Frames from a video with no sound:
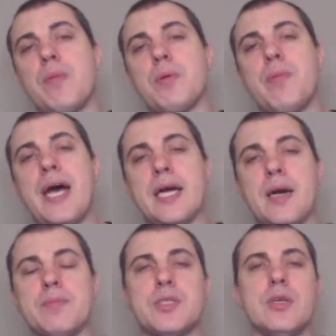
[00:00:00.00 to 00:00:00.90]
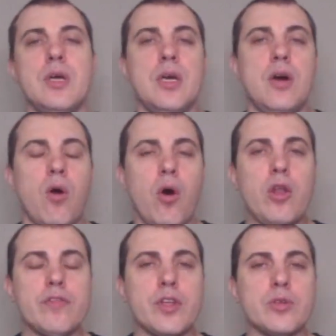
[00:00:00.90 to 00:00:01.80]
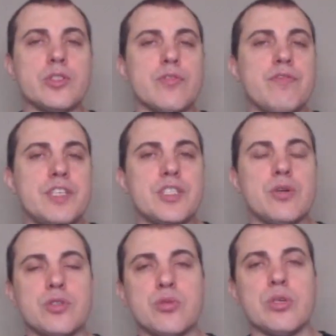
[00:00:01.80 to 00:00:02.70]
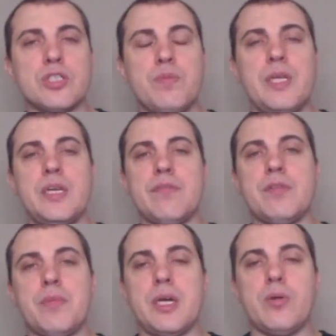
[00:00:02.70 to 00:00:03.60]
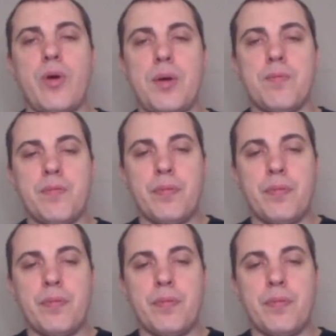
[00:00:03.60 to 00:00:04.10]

paper backups. All of those are physical storage media for Bitcoin.